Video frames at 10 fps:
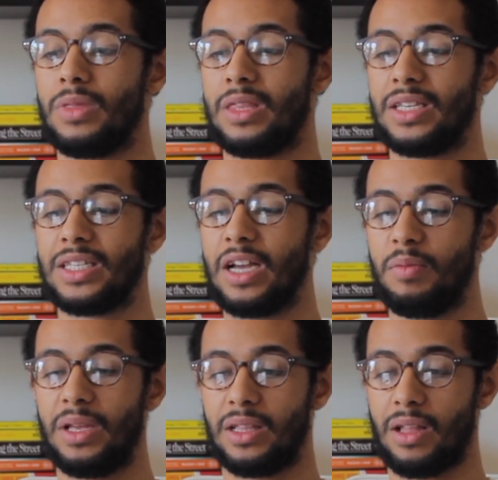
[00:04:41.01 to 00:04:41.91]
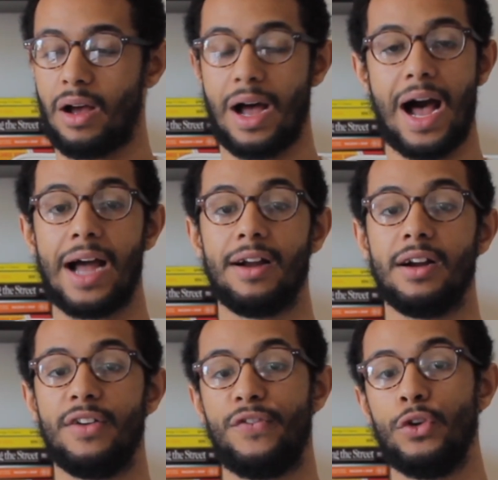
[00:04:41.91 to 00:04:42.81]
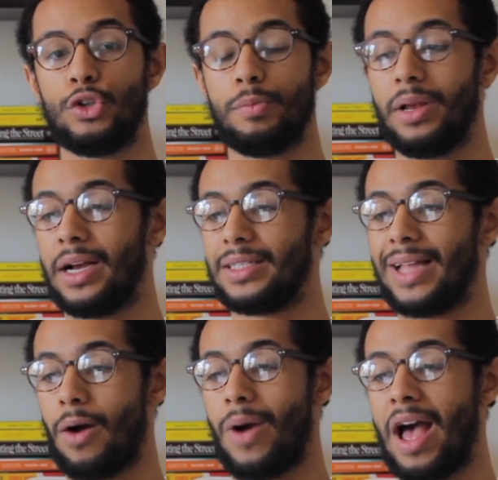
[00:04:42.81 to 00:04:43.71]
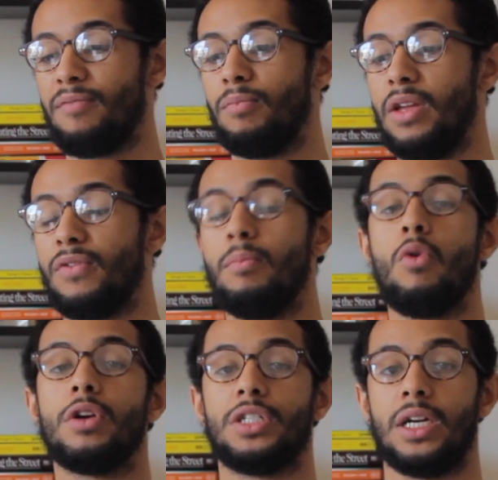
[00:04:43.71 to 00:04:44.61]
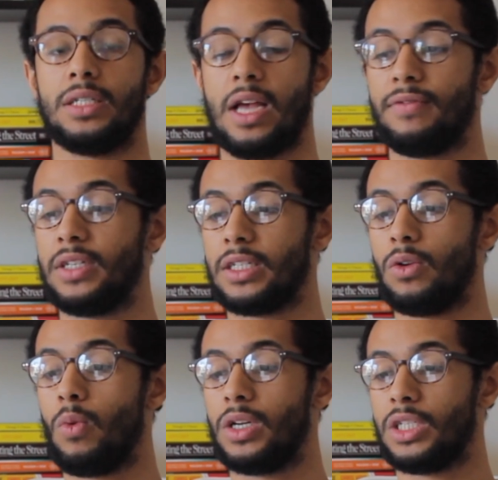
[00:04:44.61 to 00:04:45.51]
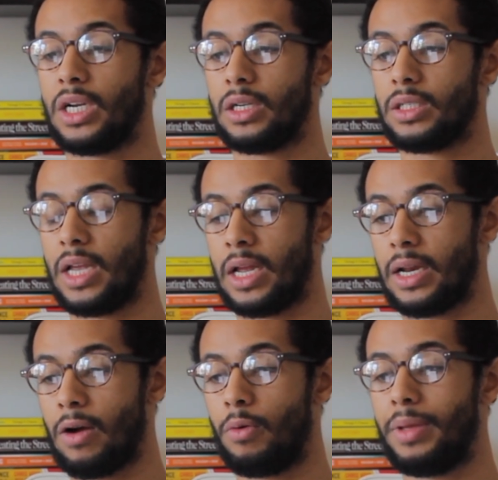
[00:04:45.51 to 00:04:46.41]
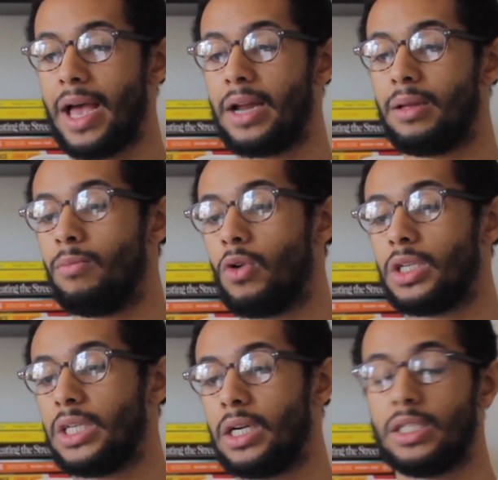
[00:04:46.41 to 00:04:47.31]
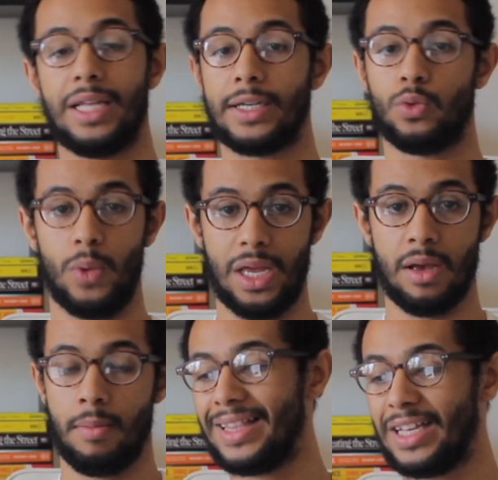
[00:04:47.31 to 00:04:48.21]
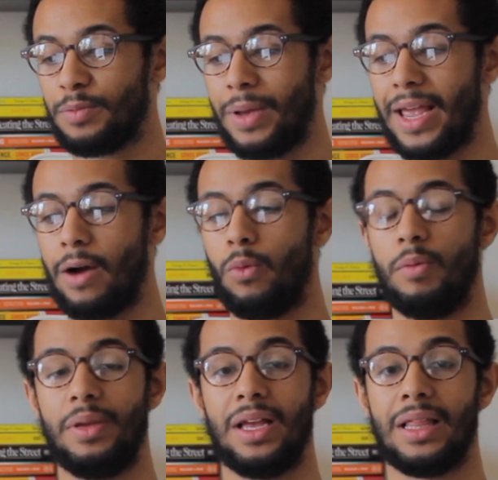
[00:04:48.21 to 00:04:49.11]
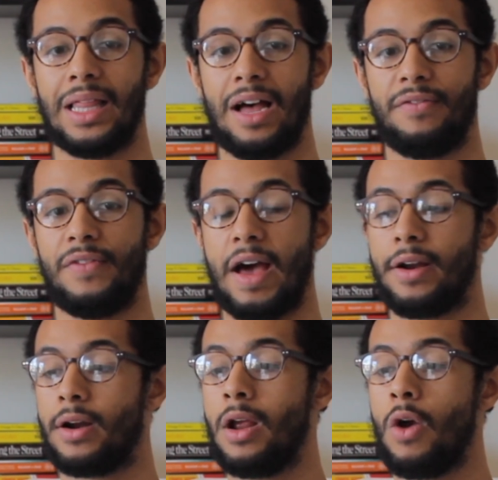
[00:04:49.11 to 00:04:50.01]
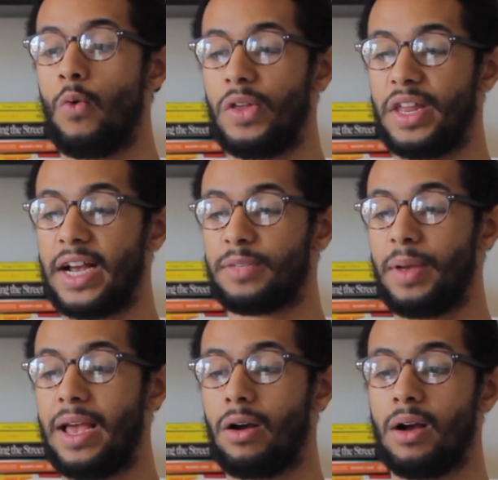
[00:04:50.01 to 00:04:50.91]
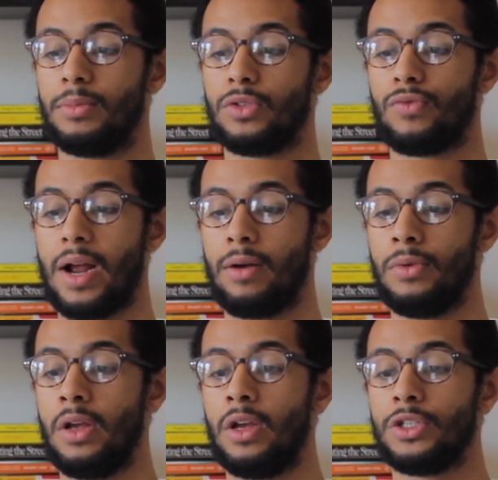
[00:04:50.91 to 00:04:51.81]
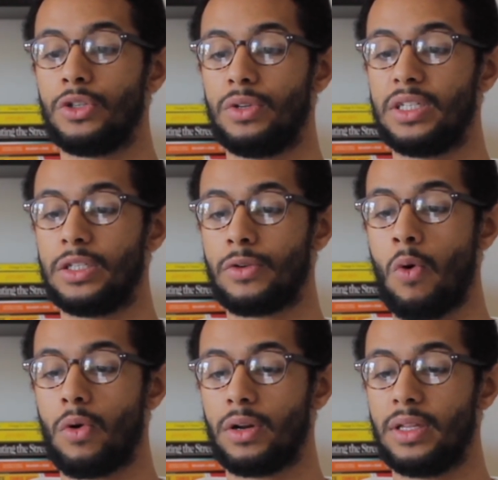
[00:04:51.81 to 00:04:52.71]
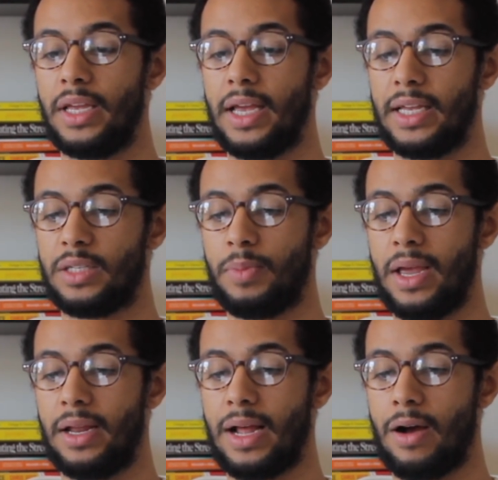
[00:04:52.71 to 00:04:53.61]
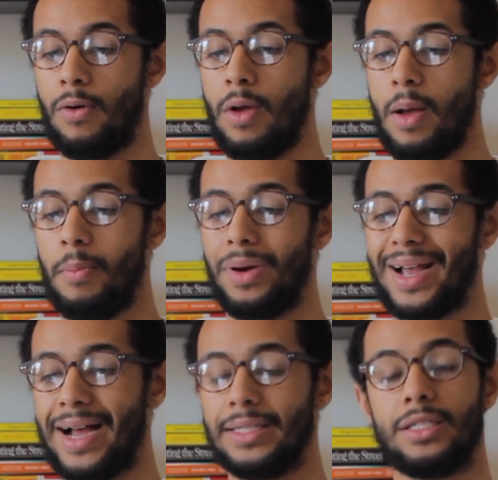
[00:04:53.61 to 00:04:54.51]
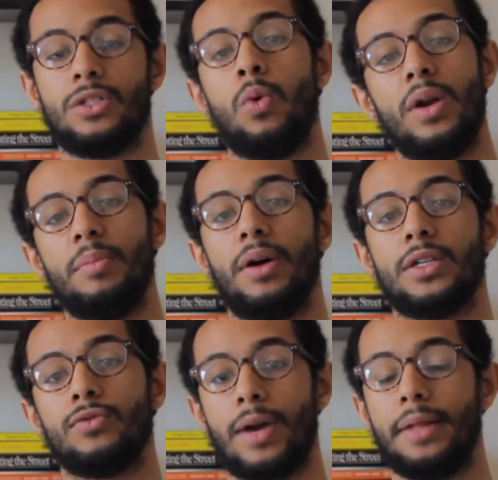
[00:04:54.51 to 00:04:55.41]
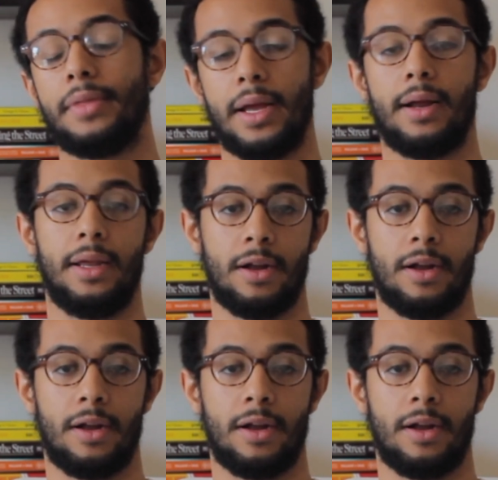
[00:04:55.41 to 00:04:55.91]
this is going to be a lot higher in the future because now I have even more shares. I have 61 shares, and I will be adding more shares next week. This payout will be a lot fatter when the next payout comes around. So this is quarterly, it gets paid out. But guys, 20 bucks right there,